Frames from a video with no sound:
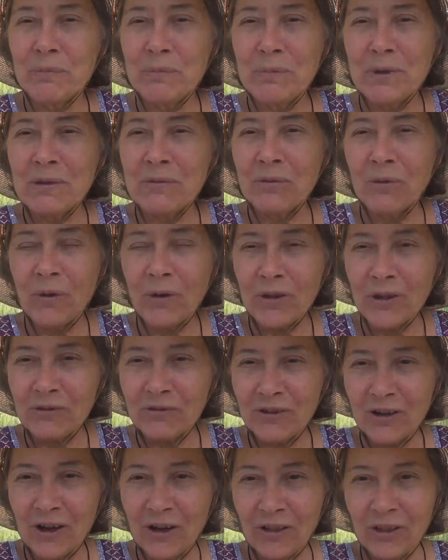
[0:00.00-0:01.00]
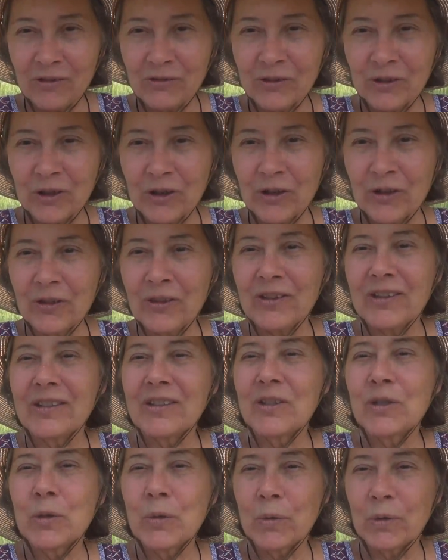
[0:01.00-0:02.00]
before the fall of Earth
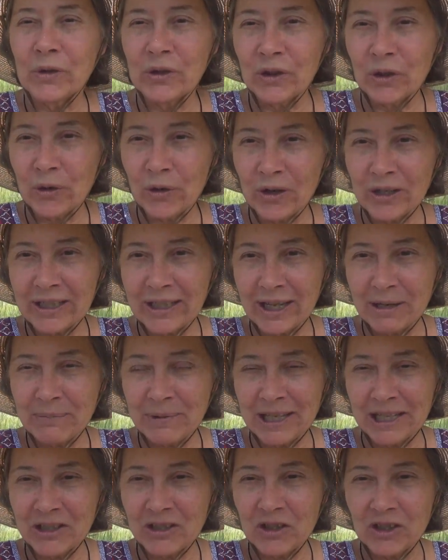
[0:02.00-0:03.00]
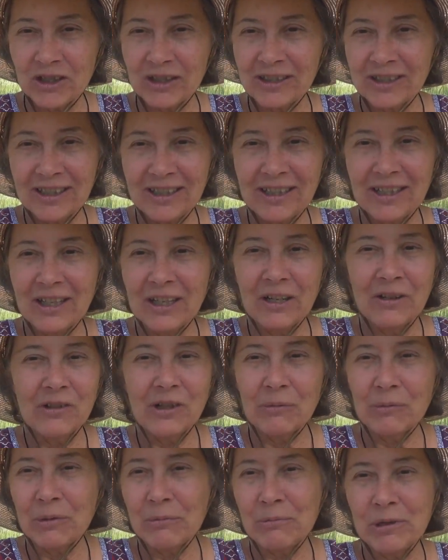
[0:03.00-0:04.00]
to a lower dimension
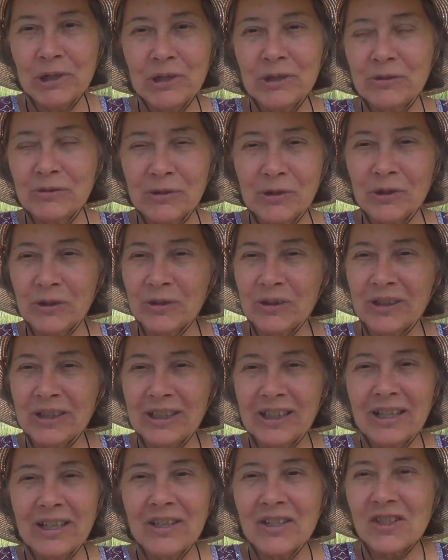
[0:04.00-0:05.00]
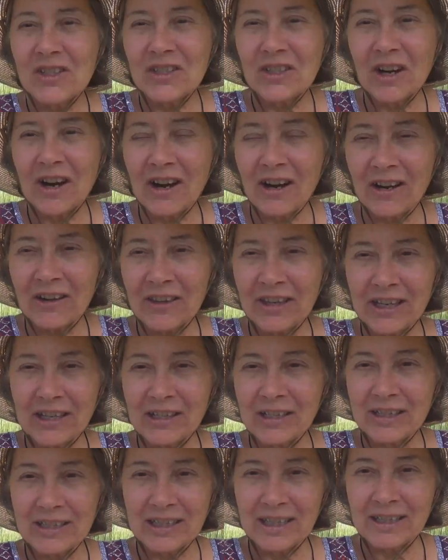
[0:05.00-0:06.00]
from the beautiful star that
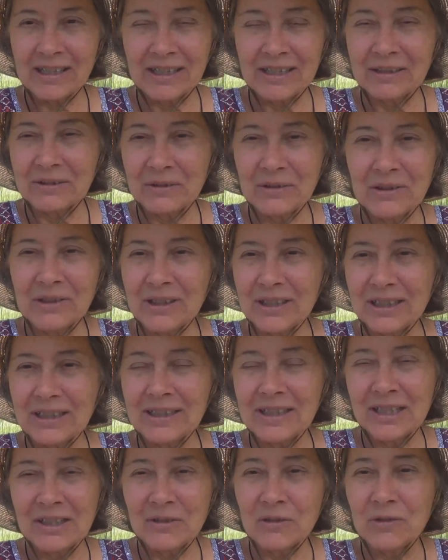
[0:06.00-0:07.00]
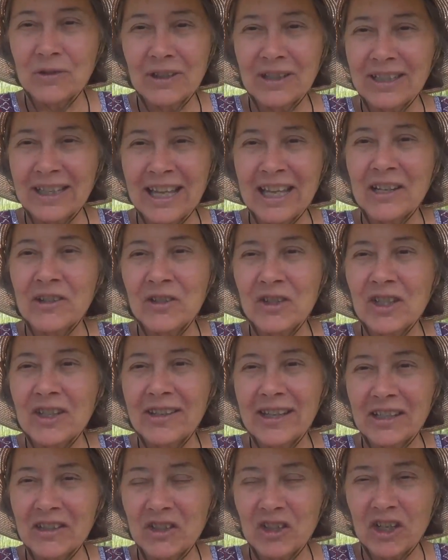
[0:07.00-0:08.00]
uh, the energy
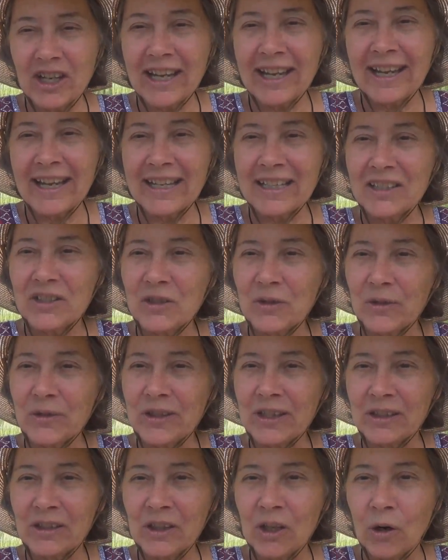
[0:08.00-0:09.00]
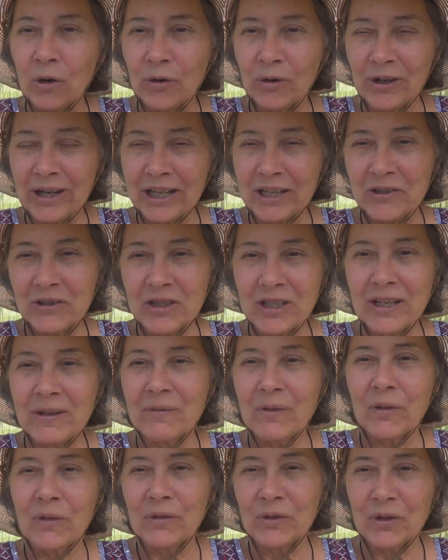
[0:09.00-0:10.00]
that she had to the lower energy
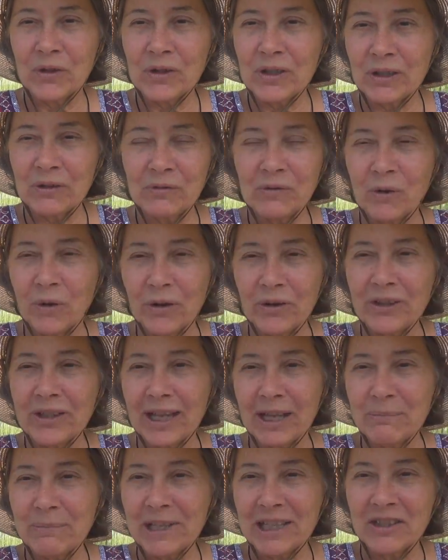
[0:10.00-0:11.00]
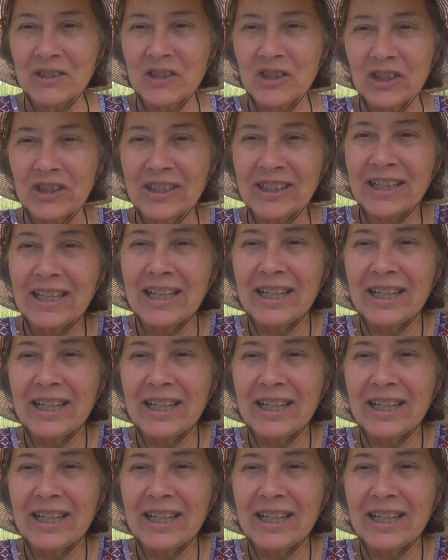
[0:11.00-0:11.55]
of the third and fourth dimension.